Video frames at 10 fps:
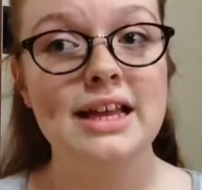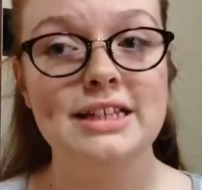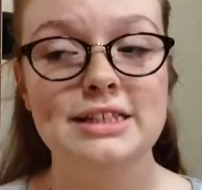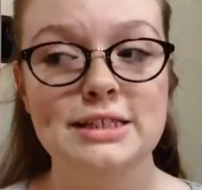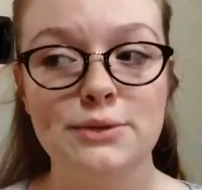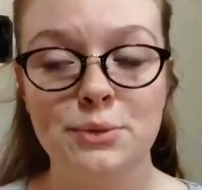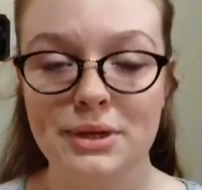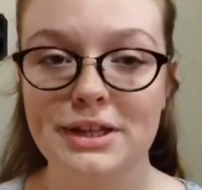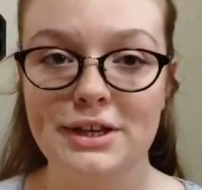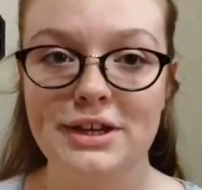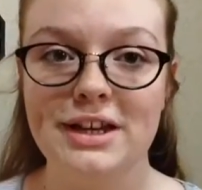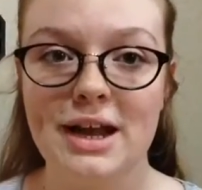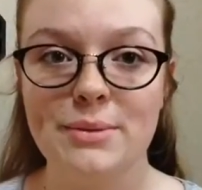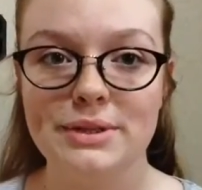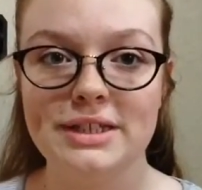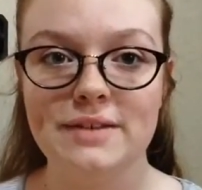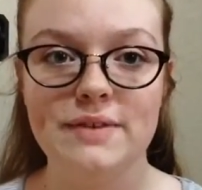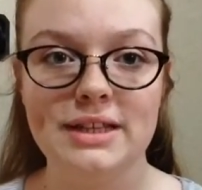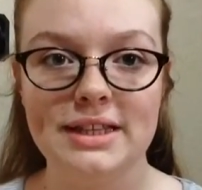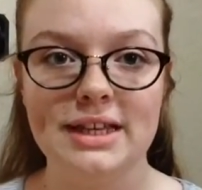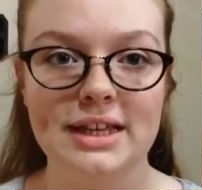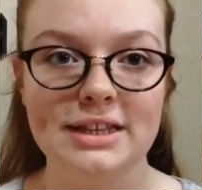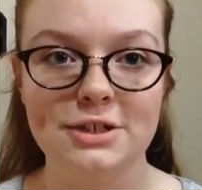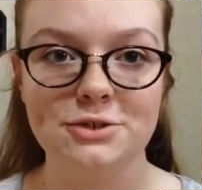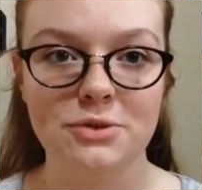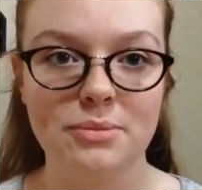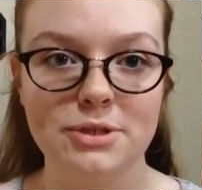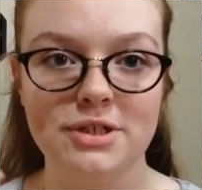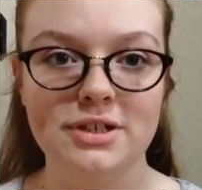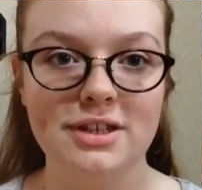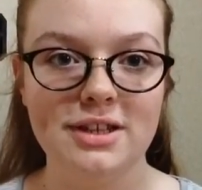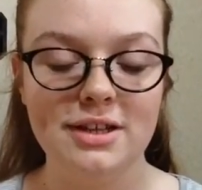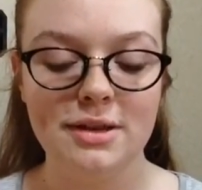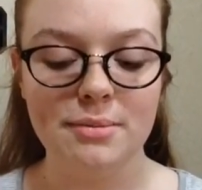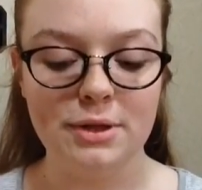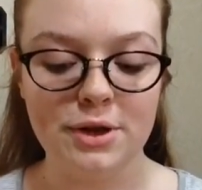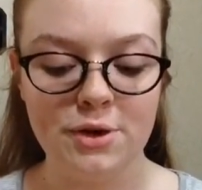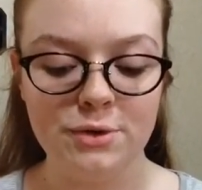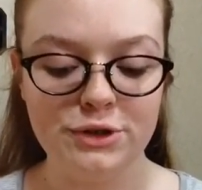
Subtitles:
It's really good. I will leave a link in the description below